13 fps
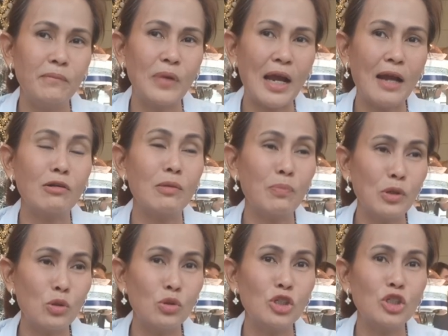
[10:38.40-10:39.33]

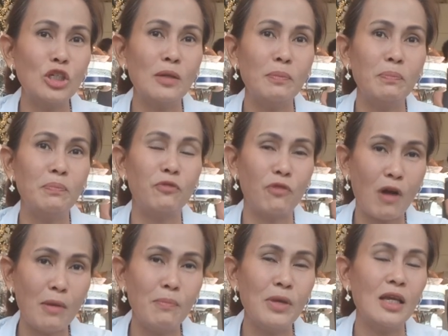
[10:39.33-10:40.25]
agripreneurship,
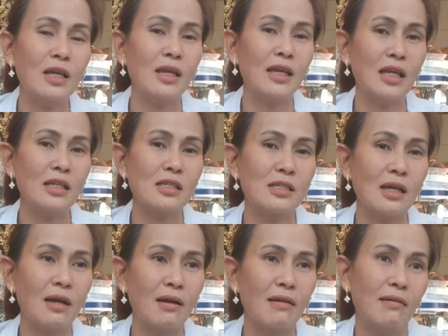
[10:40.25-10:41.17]
farming is
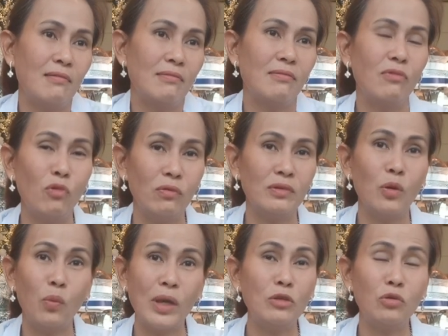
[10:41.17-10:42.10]

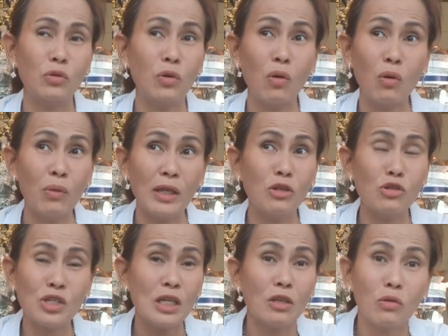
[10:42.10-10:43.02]
the way to go. And you
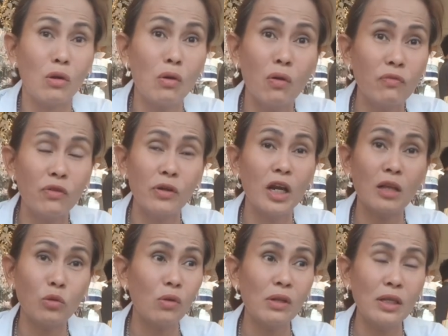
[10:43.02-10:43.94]
see it all over,
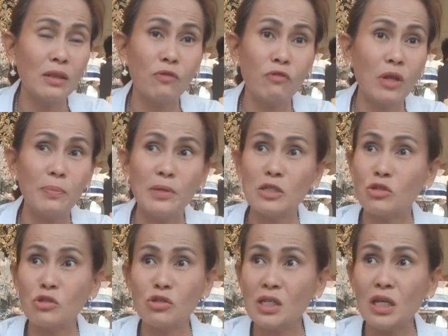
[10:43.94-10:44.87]
not only in the
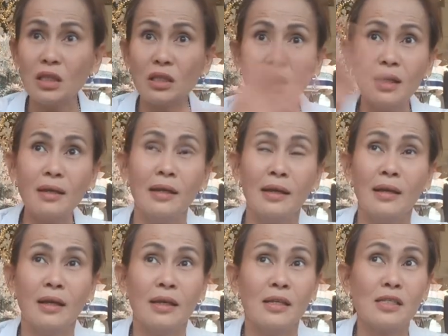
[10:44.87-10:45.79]
Philippines. You see it in
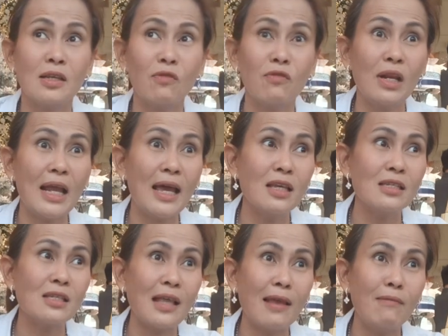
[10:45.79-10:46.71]

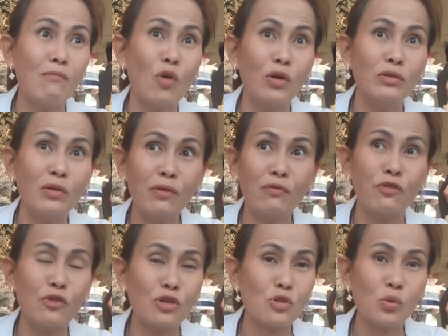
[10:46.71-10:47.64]
civilized and modern
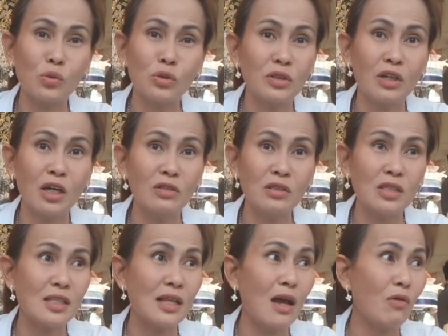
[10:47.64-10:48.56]
first world
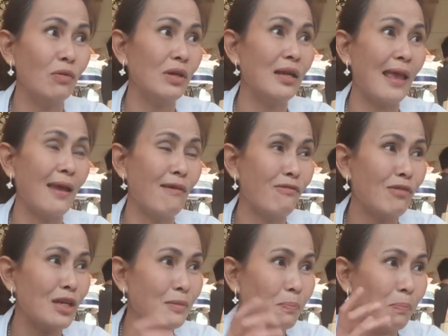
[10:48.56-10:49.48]
countries now. In
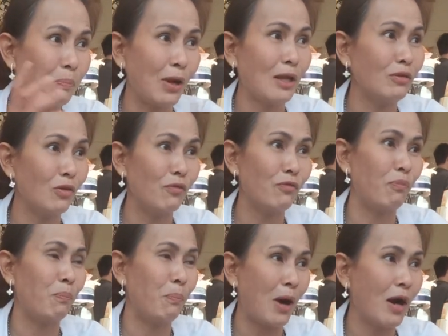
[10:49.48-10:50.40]
every plot of
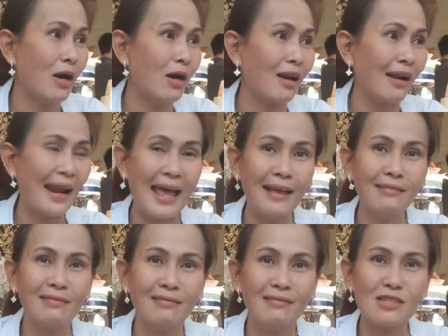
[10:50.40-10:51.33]

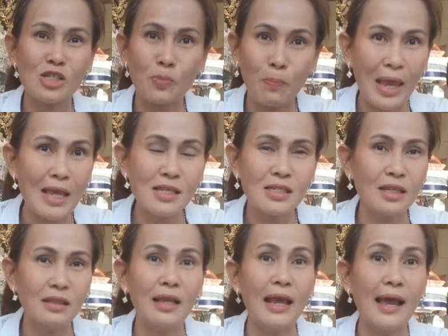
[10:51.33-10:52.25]
parkland space
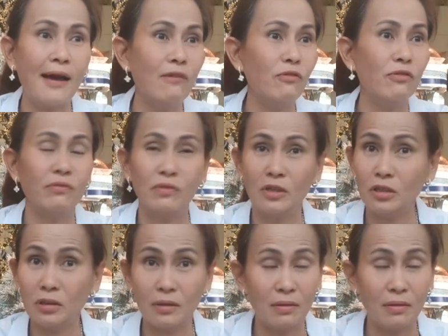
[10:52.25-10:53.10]
that they have, they're